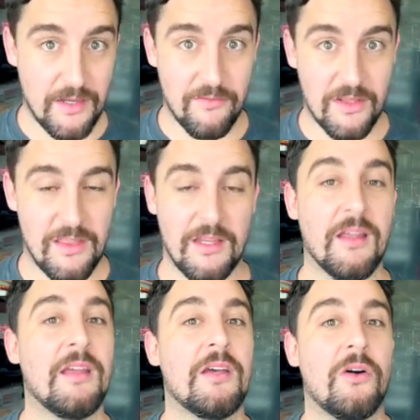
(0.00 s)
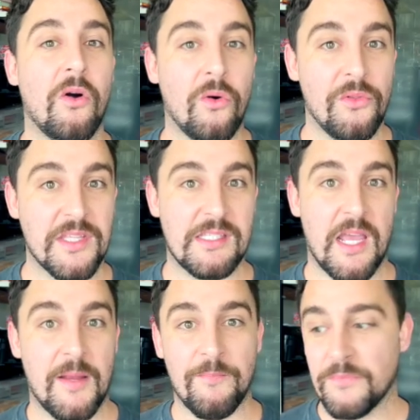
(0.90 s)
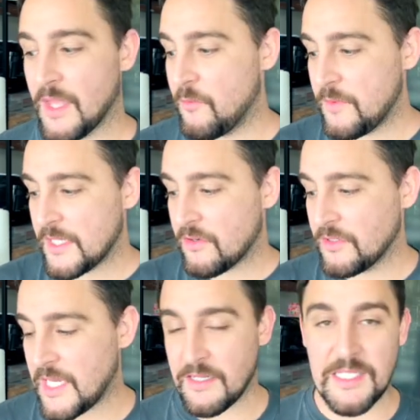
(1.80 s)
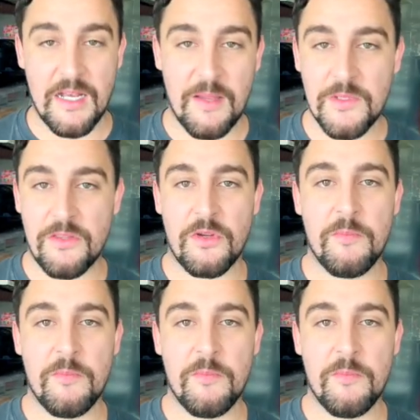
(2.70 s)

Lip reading: and everything all the same. And we'll be there all day, 10 a.m. to 3